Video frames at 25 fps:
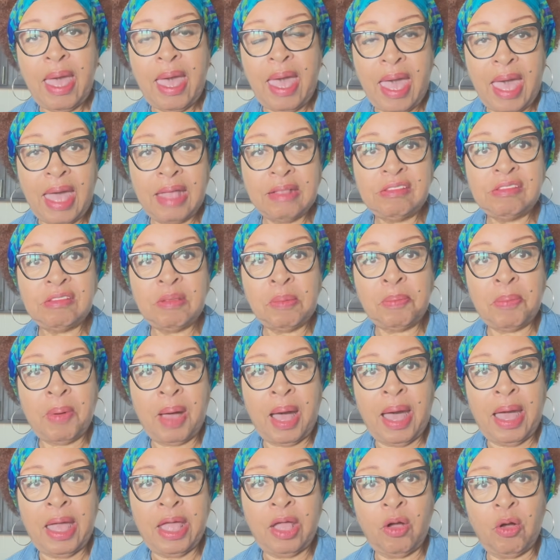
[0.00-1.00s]
has a
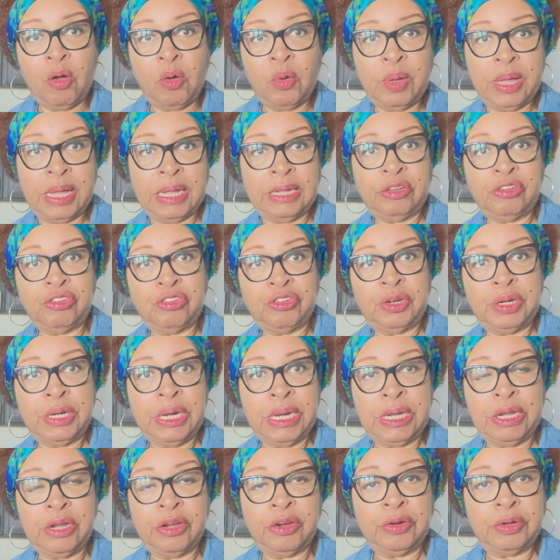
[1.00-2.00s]

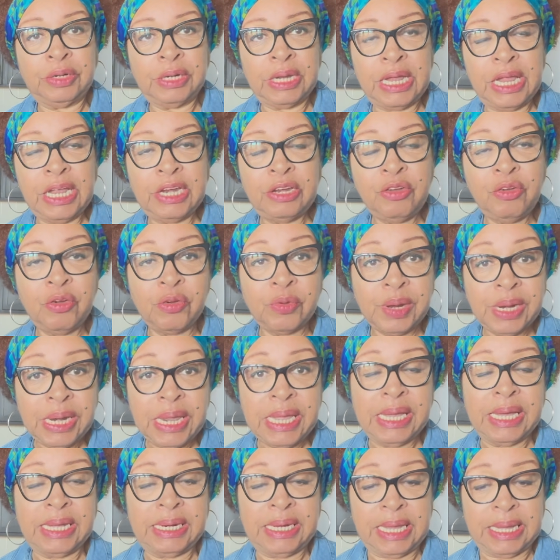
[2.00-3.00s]
bioengineered
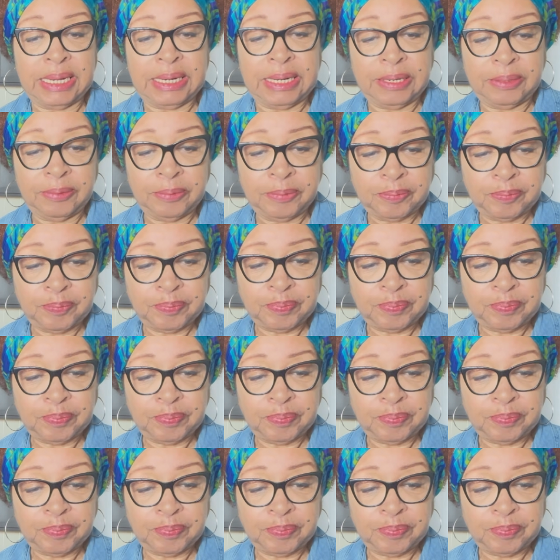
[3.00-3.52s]
ingredient in it.